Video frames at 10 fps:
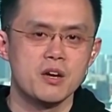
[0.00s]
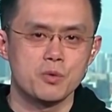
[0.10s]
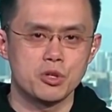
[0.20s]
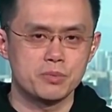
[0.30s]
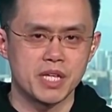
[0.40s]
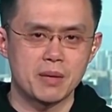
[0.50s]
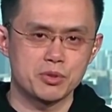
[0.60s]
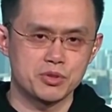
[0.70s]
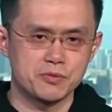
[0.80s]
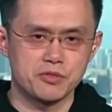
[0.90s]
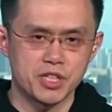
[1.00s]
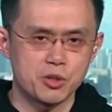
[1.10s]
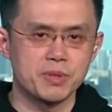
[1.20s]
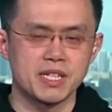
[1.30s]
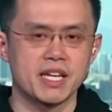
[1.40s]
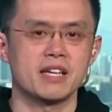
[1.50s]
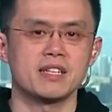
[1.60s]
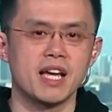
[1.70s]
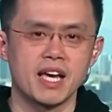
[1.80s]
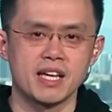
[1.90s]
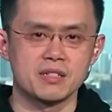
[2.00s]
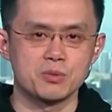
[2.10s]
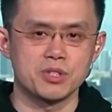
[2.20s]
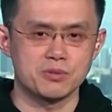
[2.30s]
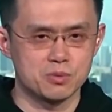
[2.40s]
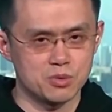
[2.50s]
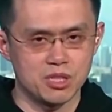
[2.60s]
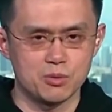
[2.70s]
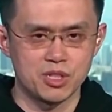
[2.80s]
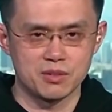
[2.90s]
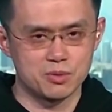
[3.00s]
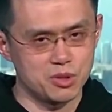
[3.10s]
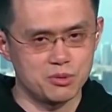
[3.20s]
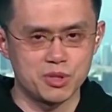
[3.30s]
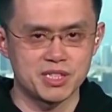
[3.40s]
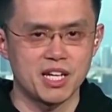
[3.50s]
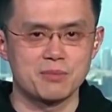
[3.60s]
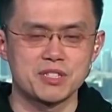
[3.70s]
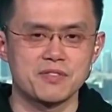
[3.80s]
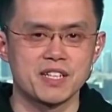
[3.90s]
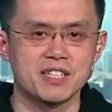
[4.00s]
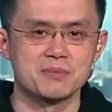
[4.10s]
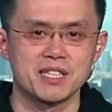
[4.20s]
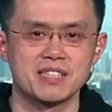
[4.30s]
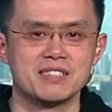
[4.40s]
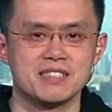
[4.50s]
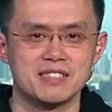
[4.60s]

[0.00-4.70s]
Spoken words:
we'll be able to fully open again, and we'll see how much flood comes in.